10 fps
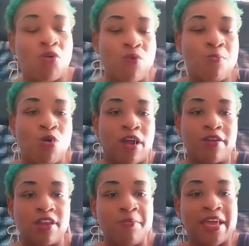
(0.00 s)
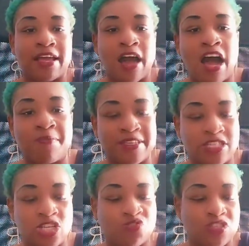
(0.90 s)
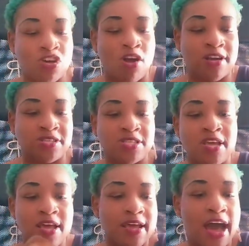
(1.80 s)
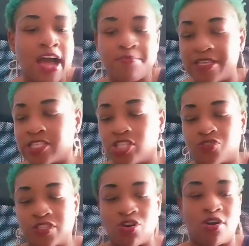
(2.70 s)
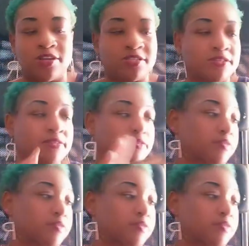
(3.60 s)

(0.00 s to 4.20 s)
Oh, one more. Let me get card messages for Taurus. Card messages for Taurus.